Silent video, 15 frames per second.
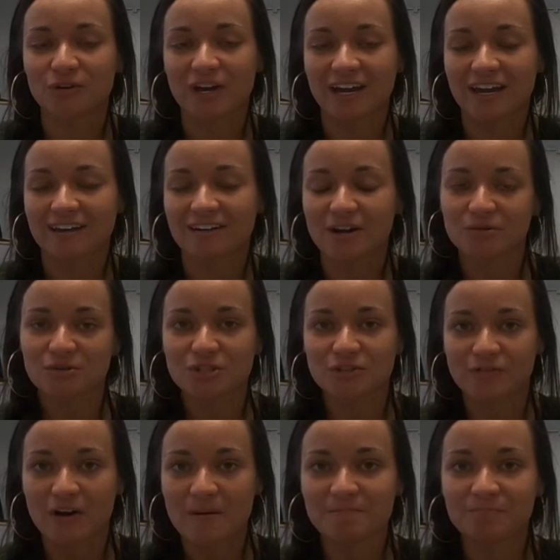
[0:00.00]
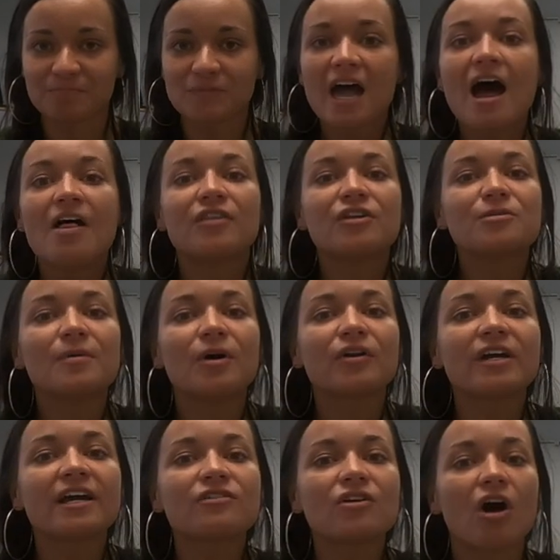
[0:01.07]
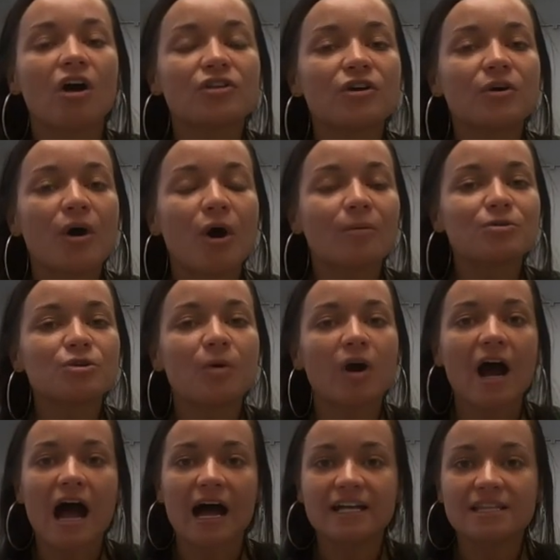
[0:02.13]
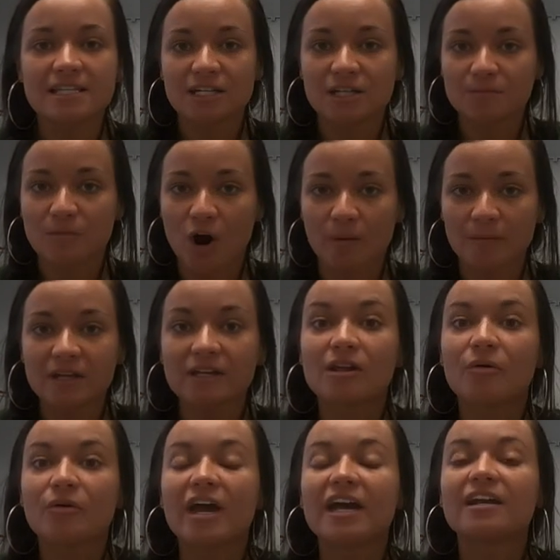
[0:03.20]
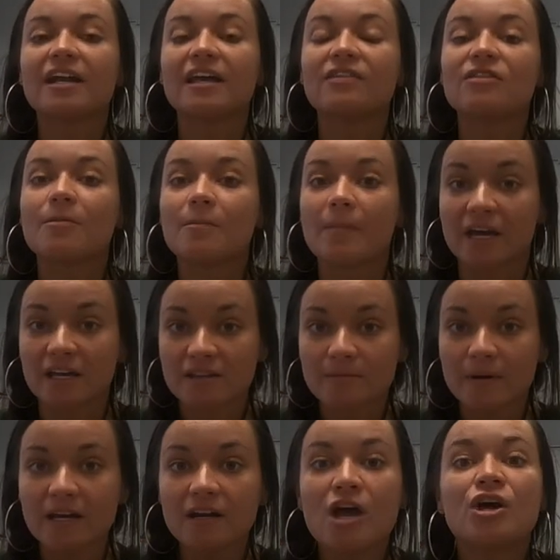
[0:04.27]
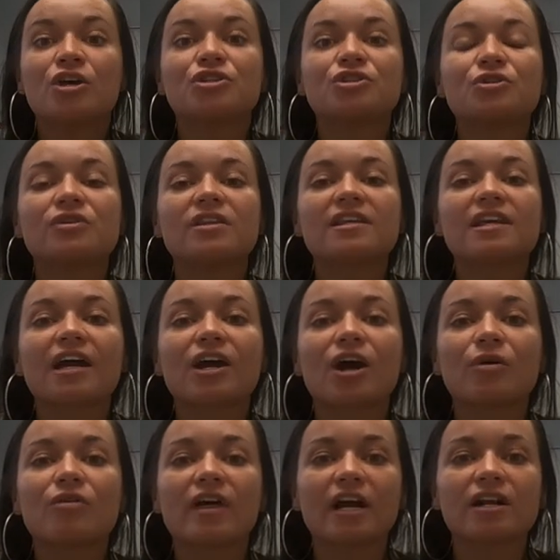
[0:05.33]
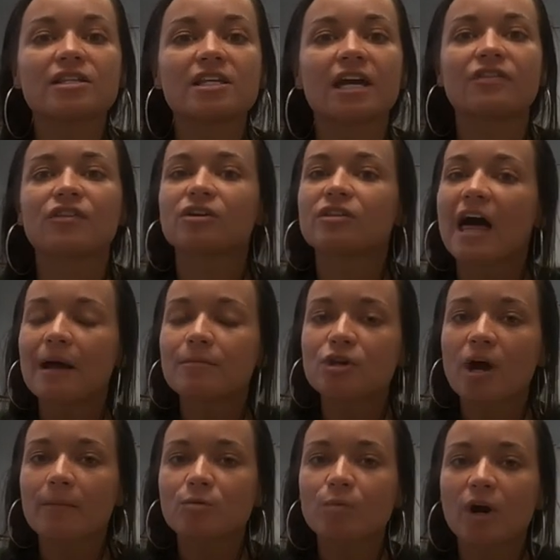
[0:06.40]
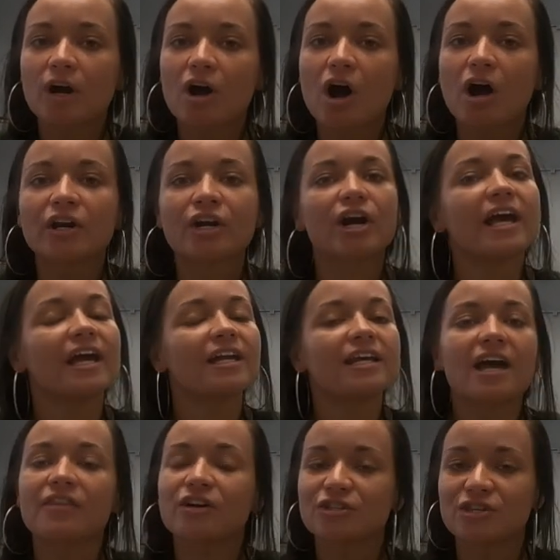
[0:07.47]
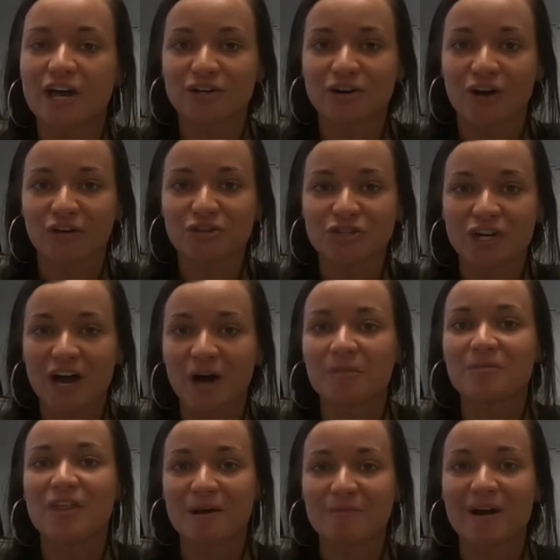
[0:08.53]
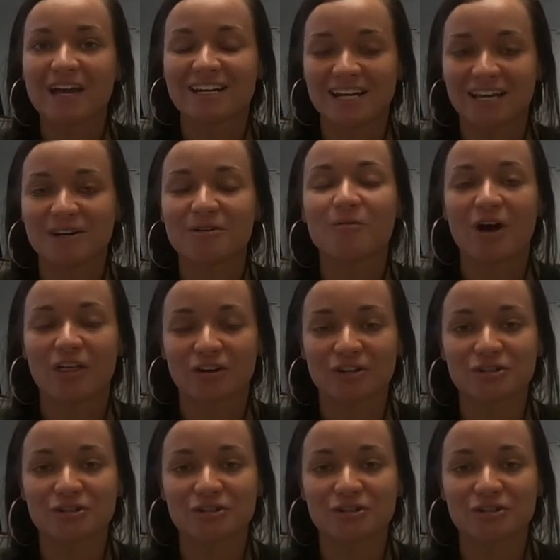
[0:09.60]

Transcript: you can get notes from. This building is also home to our IT department located in the basement. Students can go there to get their laptop laptops work on or any other technology help they may need while